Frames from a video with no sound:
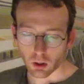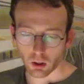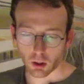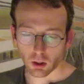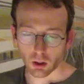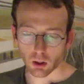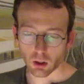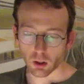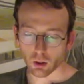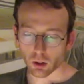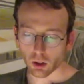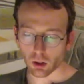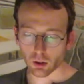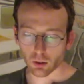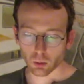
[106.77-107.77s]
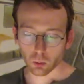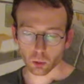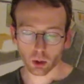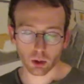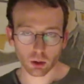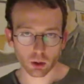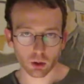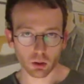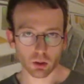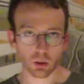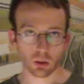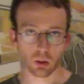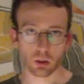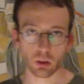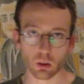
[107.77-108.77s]
the word
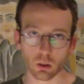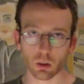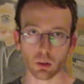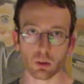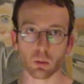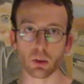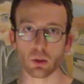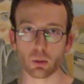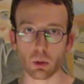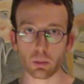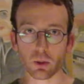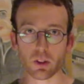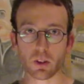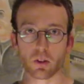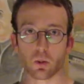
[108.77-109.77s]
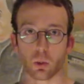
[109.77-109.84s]
which represents